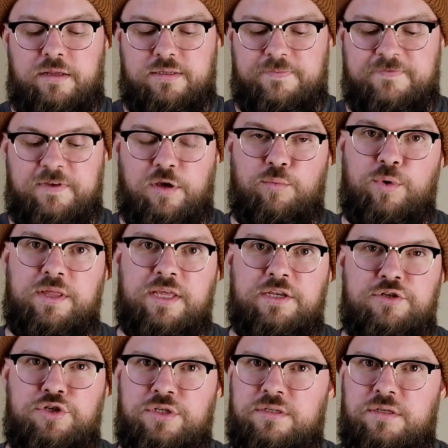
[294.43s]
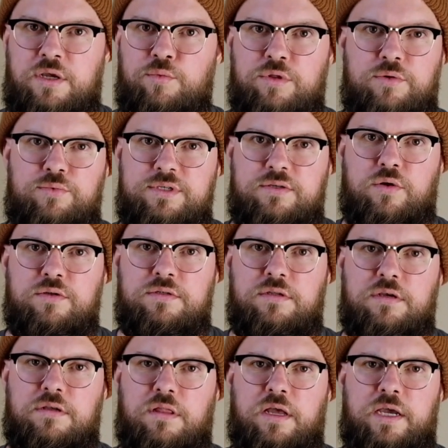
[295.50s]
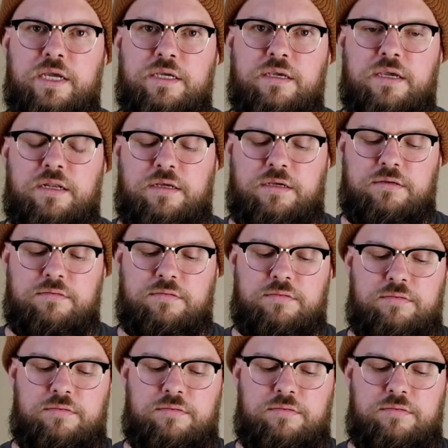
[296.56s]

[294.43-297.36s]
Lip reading: some film with it and just seeing what the results look like, and